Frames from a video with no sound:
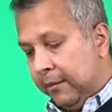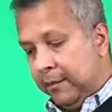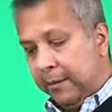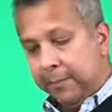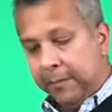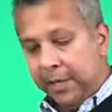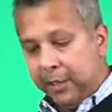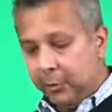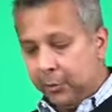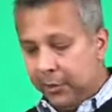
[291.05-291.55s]
The
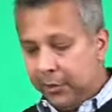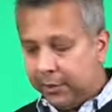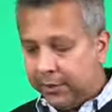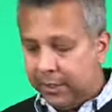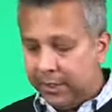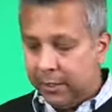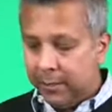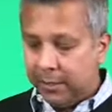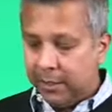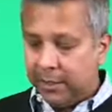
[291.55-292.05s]
best way to
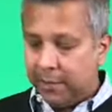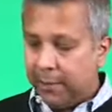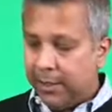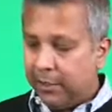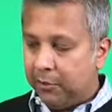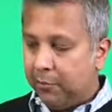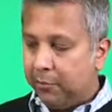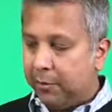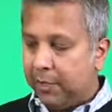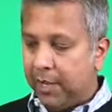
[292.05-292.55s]
think about the
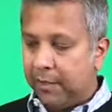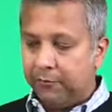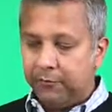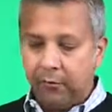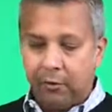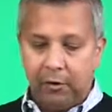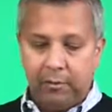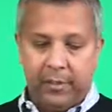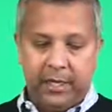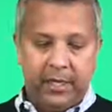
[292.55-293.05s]
micro
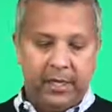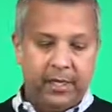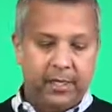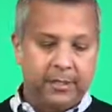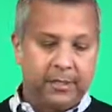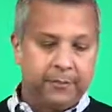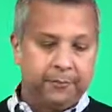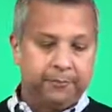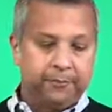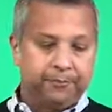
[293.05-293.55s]
platform
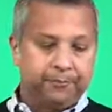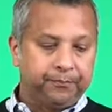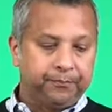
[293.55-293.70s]
is